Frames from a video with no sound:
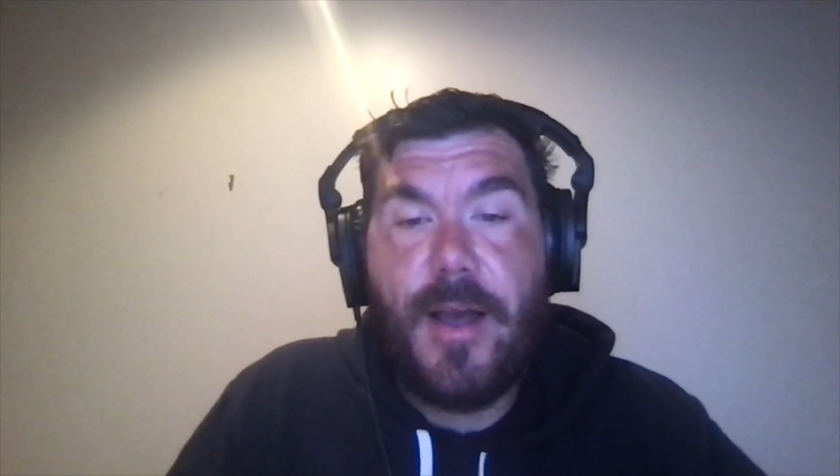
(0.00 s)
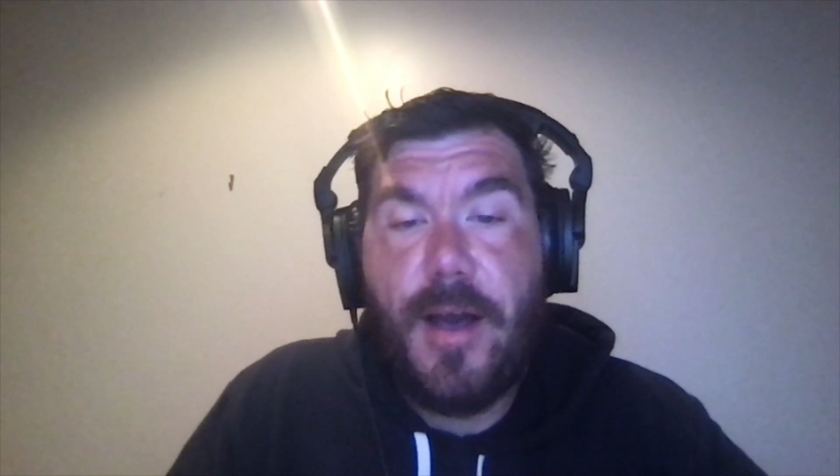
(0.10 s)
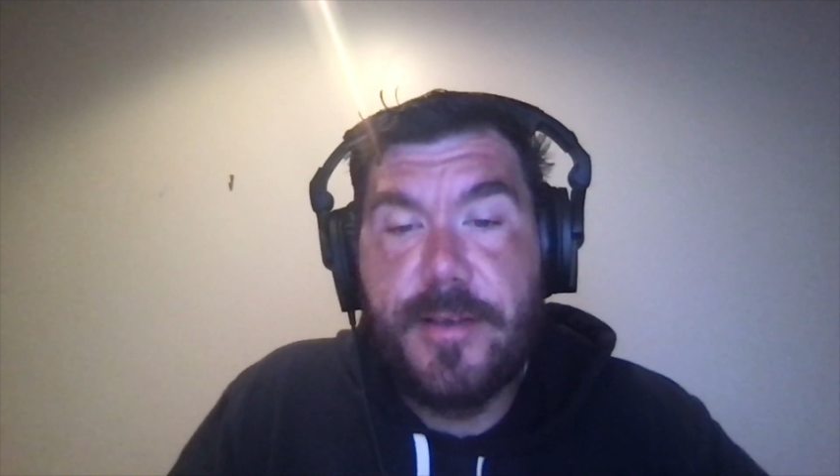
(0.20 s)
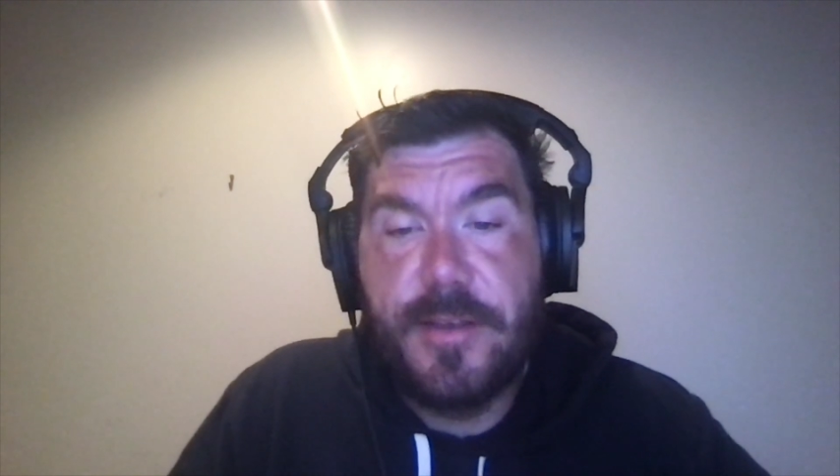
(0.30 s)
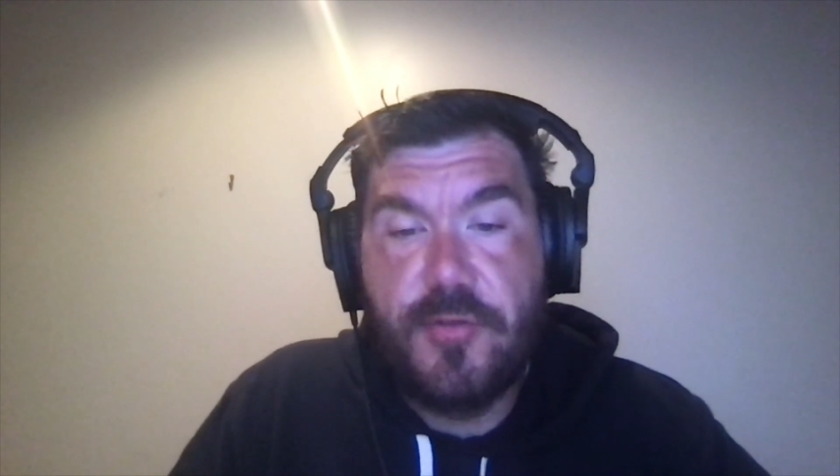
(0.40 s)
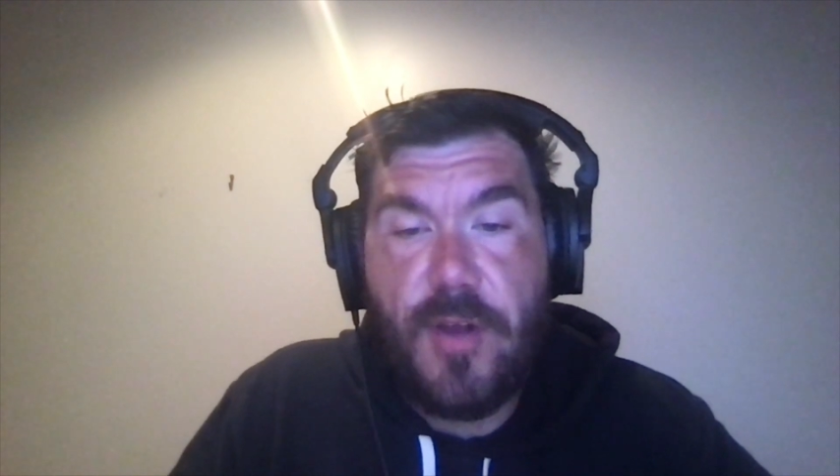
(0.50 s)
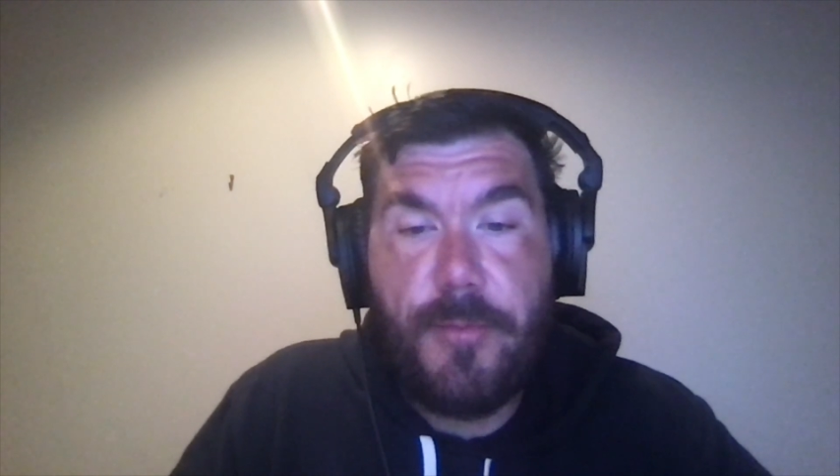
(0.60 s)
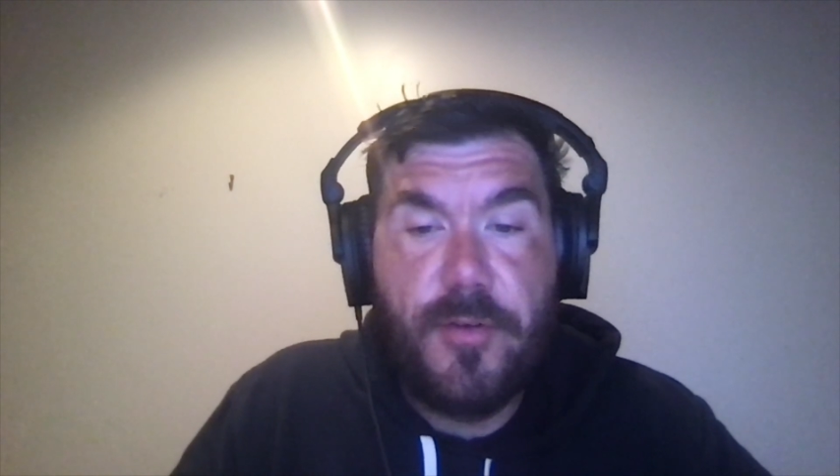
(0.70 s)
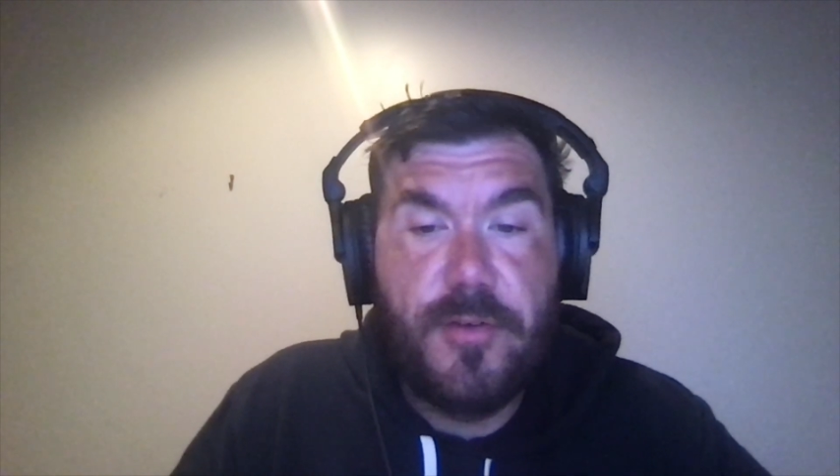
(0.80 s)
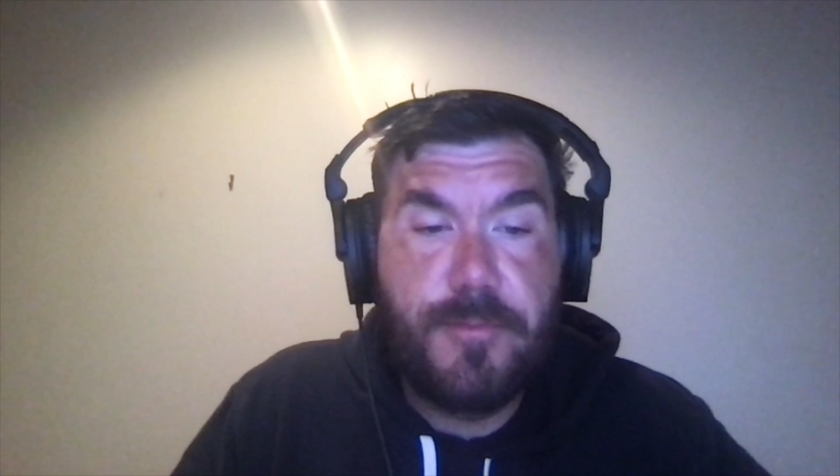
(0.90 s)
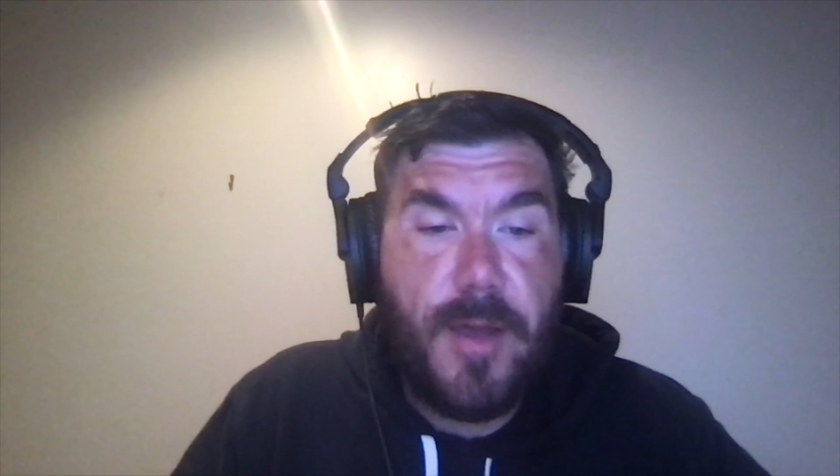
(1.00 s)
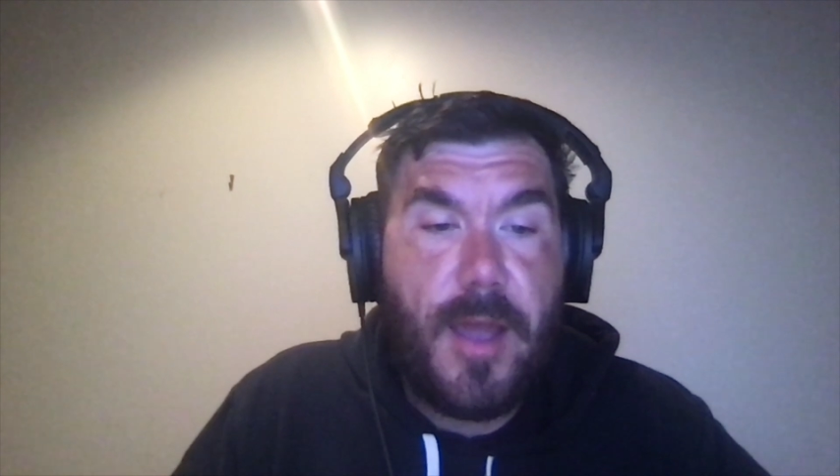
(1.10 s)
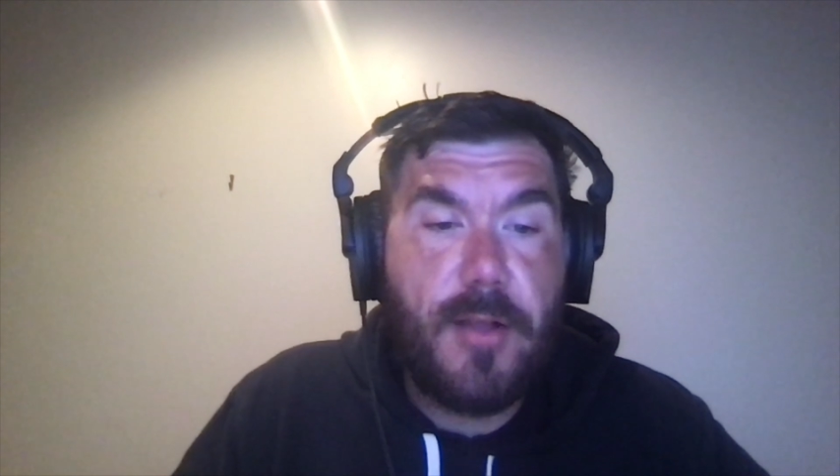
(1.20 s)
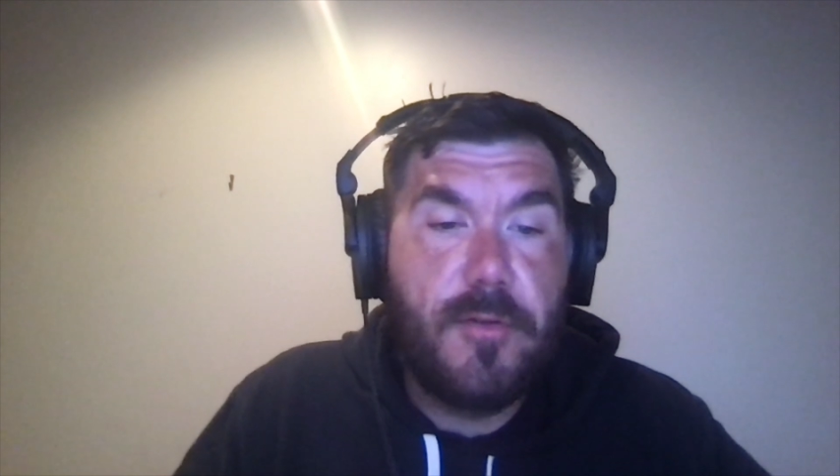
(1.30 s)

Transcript: Ozzie Trapalo's back,